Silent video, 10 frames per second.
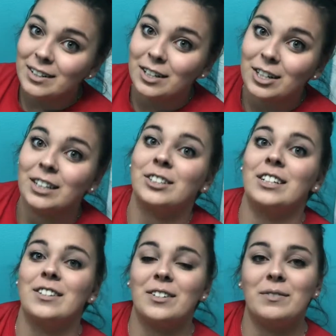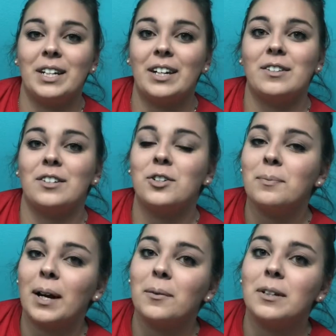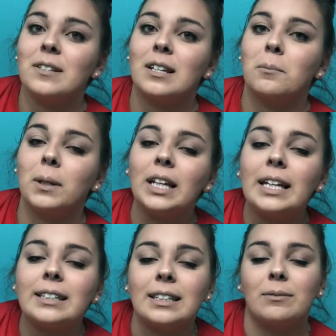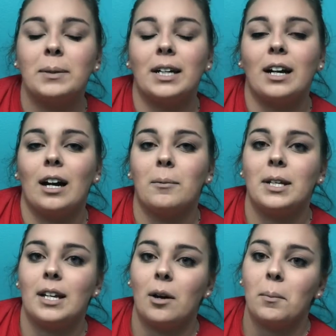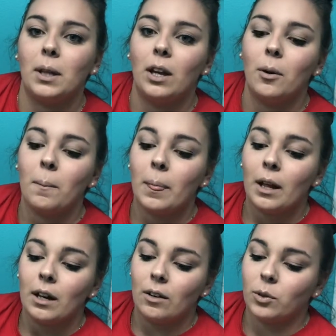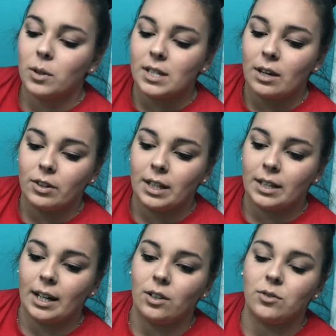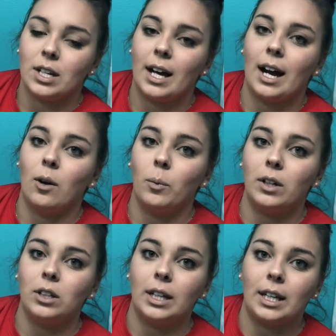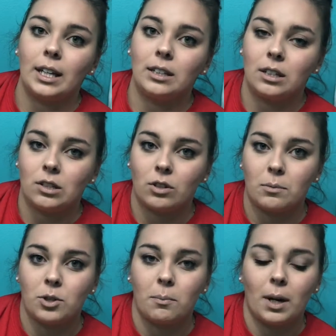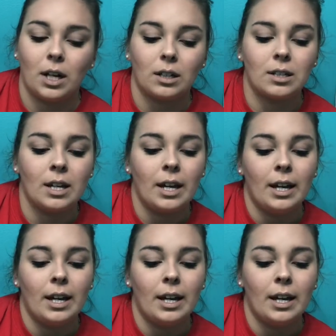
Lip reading: suggestions on videos that you might want to see, please leave me a comment down below. Of course, everything that I use today I will link in the description box.